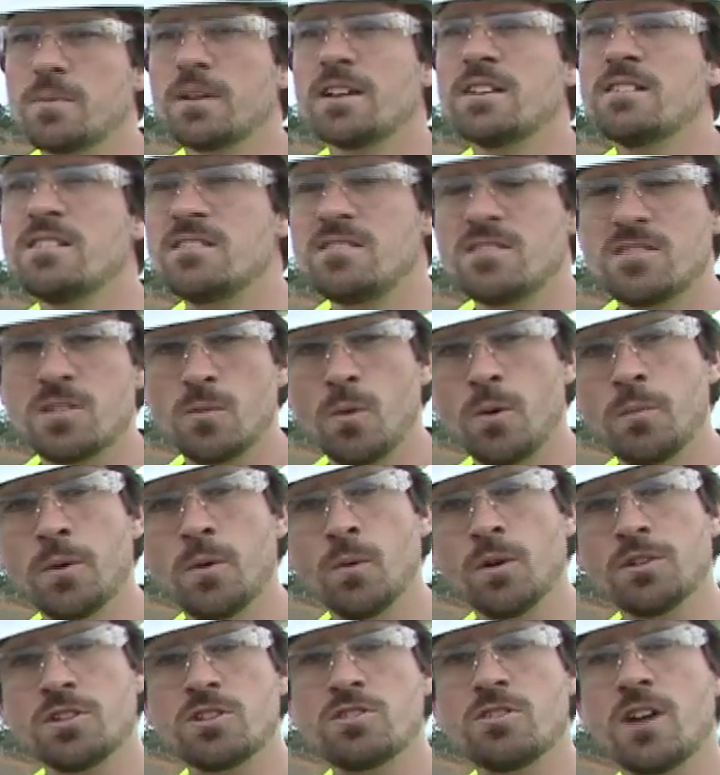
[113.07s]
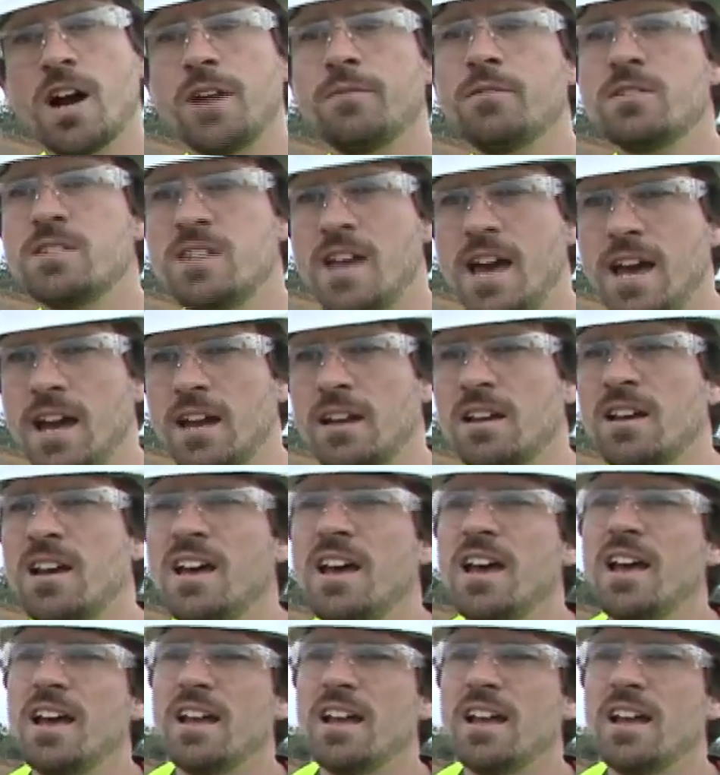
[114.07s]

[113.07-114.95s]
because this is the one we want to try and retain.